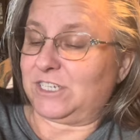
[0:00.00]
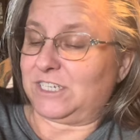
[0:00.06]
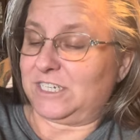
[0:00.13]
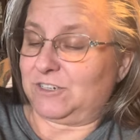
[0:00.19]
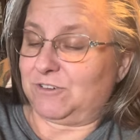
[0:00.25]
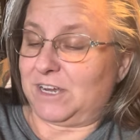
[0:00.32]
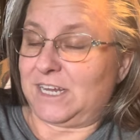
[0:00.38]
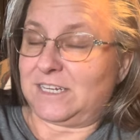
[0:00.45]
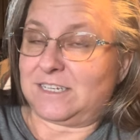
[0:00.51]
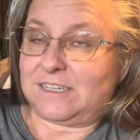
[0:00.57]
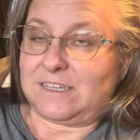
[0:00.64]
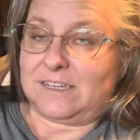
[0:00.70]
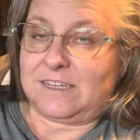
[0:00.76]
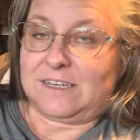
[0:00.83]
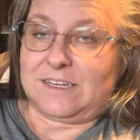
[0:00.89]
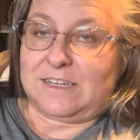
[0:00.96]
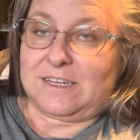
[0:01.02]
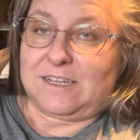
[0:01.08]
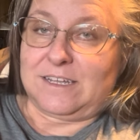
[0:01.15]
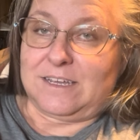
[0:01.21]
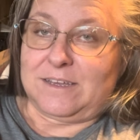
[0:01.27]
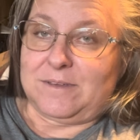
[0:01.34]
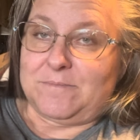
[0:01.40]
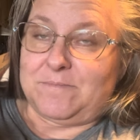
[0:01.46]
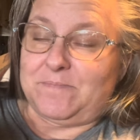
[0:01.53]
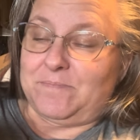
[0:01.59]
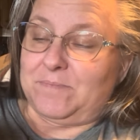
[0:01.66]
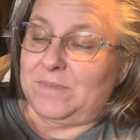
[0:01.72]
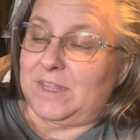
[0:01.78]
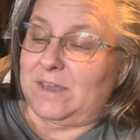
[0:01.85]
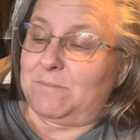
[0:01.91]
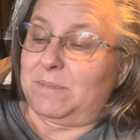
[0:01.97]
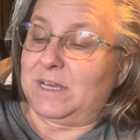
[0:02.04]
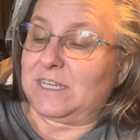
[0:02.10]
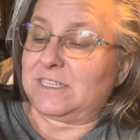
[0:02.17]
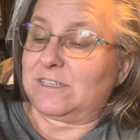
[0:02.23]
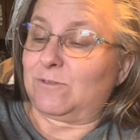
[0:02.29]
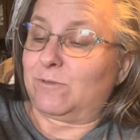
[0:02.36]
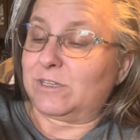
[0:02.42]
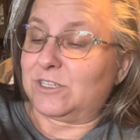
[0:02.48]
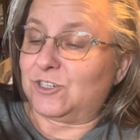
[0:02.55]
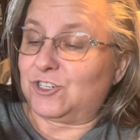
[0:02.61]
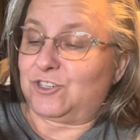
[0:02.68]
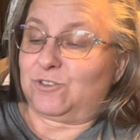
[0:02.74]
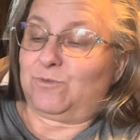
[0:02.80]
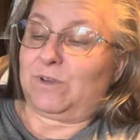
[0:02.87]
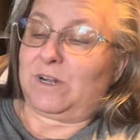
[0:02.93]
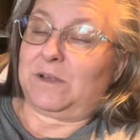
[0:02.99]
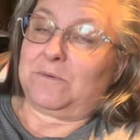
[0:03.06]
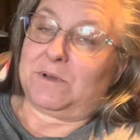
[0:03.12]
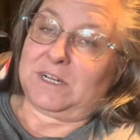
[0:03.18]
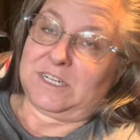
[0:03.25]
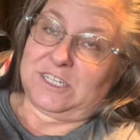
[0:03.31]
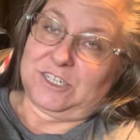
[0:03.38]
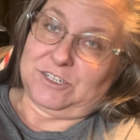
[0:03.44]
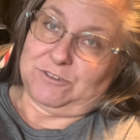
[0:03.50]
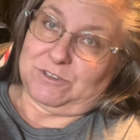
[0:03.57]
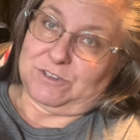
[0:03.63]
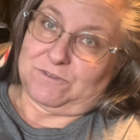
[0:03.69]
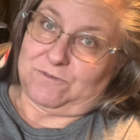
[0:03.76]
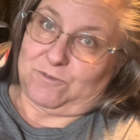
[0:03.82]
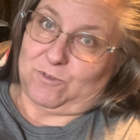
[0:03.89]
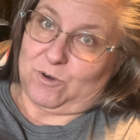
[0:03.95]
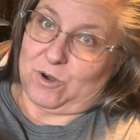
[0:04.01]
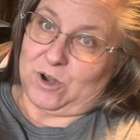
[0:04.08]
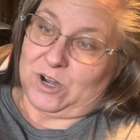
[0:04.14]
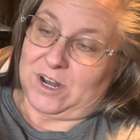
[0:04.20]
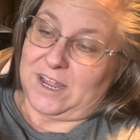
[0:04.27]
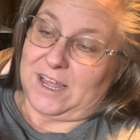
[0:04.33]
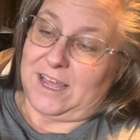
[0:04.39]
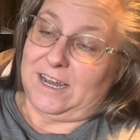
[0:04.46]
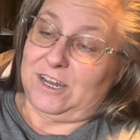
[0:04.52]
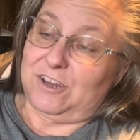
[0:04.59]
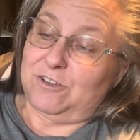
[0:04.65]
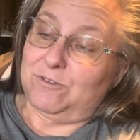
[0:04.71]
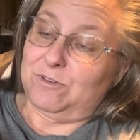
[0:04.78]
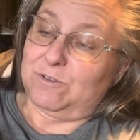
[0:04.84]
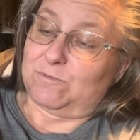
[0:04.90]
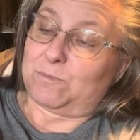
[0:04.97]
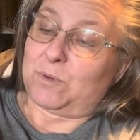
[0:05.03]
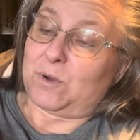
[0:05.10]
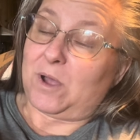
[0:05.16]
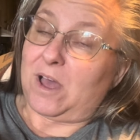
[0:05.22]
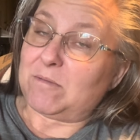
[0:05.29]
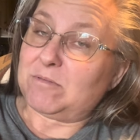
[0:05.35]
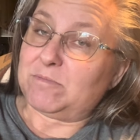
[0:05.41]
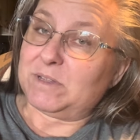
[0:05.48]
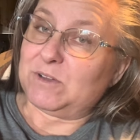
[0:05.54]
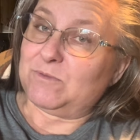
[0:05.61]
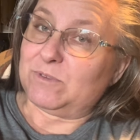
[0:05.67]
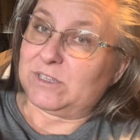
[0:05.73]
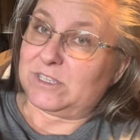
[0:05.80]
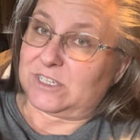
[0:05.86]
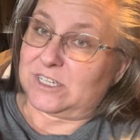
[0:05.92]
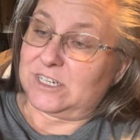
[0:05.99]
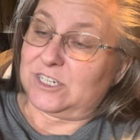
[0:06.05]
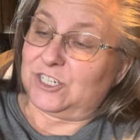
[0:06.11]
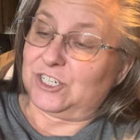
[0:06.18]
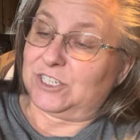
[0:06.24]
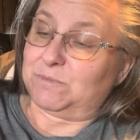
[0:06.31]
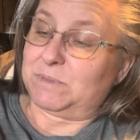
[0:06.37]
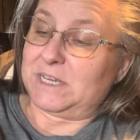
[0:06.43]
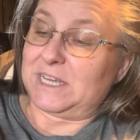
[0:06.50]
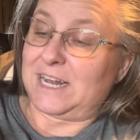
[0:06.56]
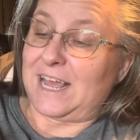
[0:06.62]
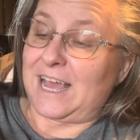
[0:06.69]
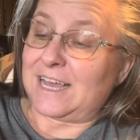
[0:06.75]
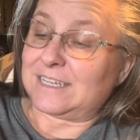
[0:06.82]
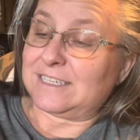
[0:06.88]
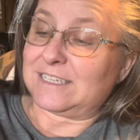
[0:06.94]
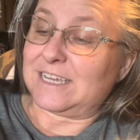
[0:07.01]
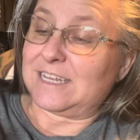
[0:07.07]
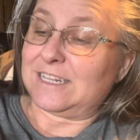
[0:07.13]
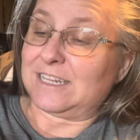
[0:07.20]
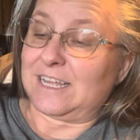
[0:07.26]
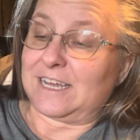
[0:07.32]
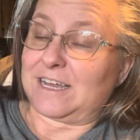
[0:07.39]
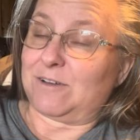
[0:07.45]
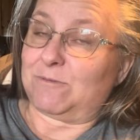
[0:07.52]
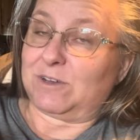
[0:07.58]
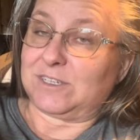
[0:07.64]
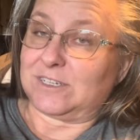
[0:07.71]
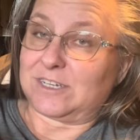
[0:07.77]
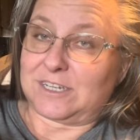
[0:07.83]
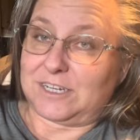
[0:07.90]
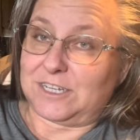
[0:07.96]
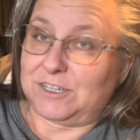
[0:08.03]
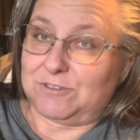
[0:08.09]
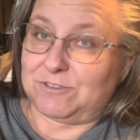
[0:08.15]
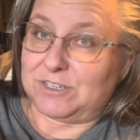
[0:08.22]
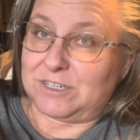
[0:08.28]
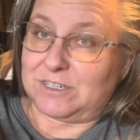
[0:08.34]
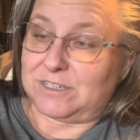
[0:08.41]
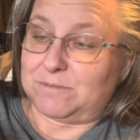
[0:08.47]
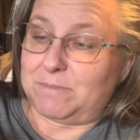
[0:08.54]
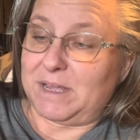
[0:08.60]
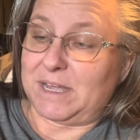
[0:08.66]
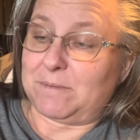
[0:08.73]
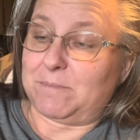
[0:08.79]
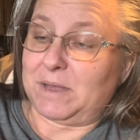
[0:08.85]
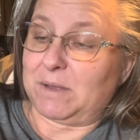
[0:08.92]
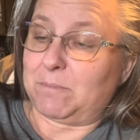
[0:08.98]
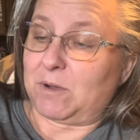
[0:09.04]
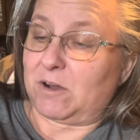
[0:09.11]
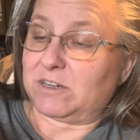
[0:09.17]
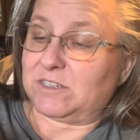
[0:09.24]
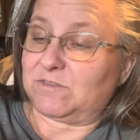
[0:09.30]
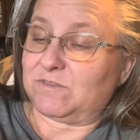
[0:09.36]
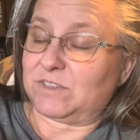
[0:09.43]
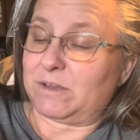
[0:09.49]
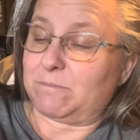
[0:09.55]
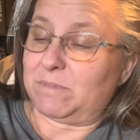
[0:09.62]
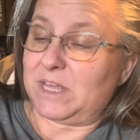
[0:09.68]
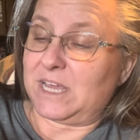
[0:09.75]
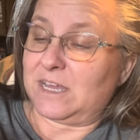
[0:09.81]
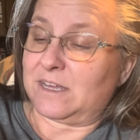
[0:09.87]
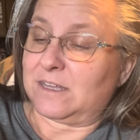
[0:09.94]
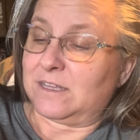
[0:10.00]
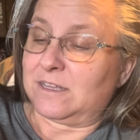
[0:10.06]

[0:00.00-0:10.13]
Secret because I wasn't sure what I wanted to use it for. I knew it probably was gonna just be an accent, like I wasn't gonna use it to make big parts of something.